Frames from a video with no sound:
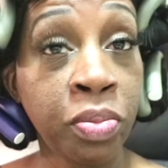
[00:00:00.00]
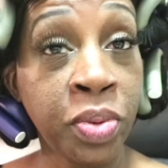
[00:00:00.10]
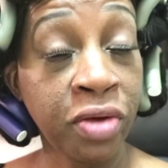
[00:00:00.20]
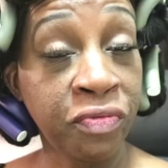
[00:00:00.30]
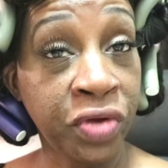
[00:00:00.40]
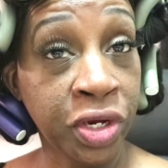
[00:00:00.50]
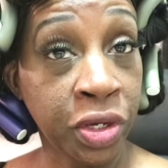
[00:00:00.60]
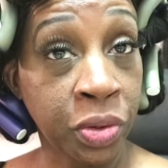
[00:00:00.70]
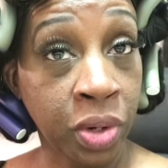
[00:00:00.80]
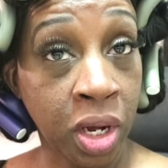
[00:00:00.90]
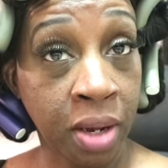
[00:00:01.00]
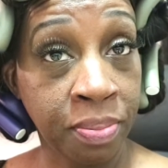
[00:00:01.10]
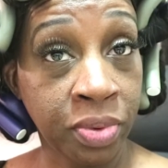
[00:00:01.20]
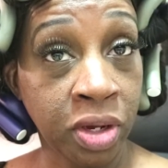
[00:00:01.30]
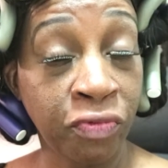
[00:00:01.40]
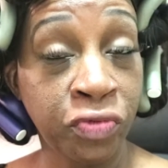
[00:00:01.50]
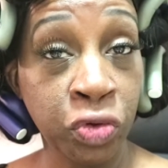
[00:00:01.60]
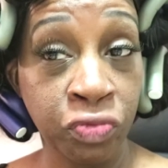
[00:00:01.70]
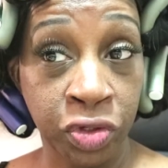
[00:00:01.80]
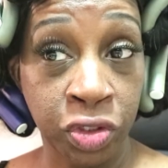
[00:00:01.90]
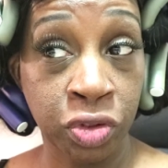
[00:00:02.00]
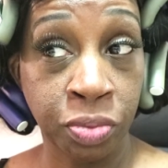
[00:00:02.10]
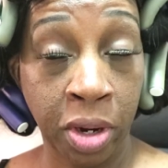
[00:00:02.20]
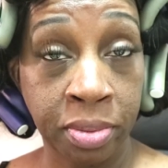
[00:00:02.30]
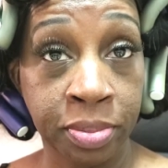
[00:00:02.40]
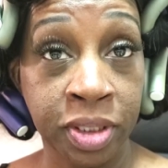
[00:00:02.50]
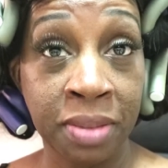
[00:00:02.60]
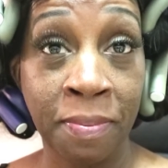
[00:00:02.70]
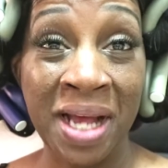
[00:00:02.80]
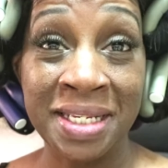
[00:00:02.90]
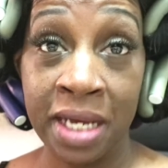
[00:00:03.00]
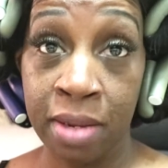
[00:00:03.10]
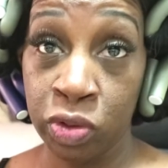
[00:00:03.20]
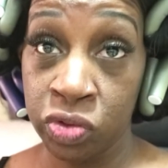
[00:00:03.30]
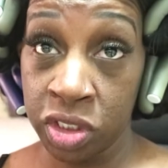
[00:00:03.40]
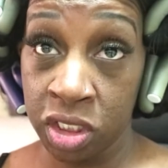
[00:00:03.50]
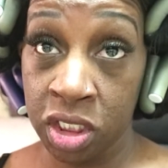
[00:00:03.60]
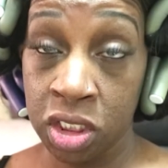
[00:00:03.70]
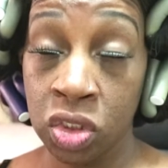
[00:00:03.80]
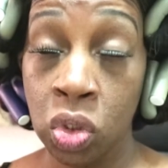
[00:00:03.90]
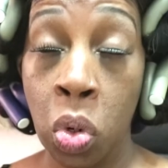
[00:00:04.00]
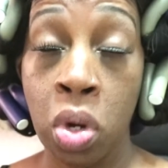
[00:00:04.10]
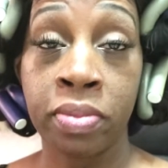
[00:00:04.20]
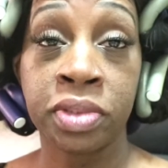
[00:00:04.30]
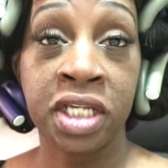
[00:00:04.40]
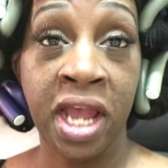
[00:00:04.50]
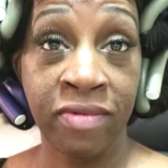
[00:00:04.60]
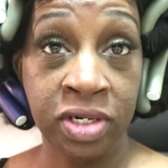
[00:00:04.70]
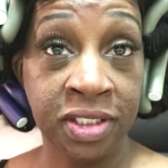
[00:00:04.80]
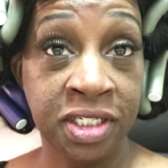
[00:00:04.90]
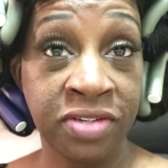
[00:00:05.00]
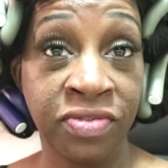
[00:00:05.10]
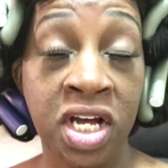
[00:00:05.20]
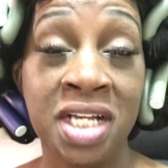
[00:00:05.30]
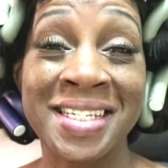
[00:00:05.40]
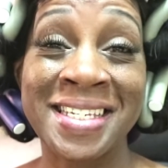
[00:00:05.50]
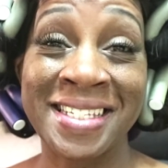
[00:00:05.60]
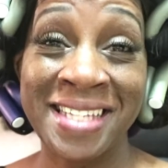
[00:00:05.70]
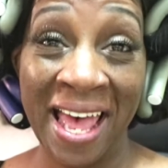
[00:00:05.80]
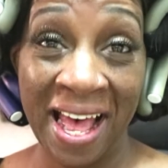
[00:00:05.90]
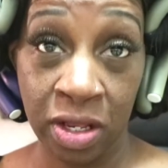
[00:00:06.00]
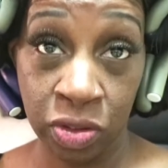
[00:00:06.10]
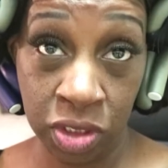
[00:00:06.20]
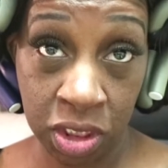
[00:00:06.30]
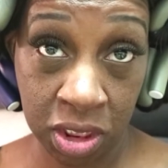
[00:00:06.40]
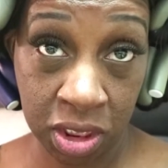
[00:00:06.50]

will be a video up, a few videos probably by time you see this on Tarla Diva Styles.